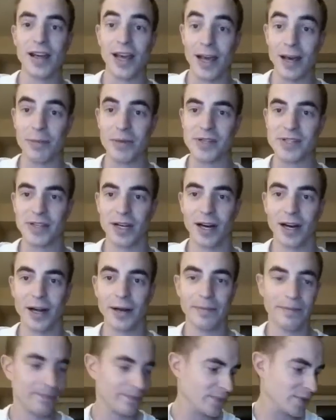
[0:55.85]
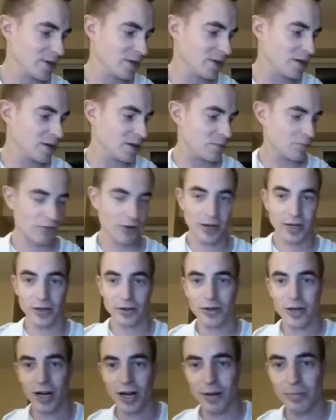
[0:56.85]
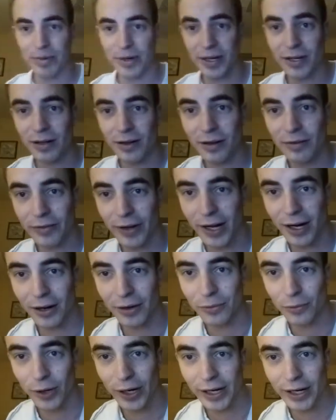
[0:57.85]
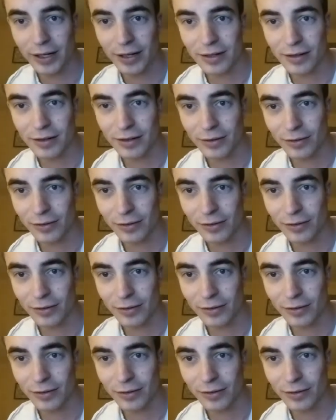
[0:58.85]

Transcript: Amazon, brand new copy of Alan Wake.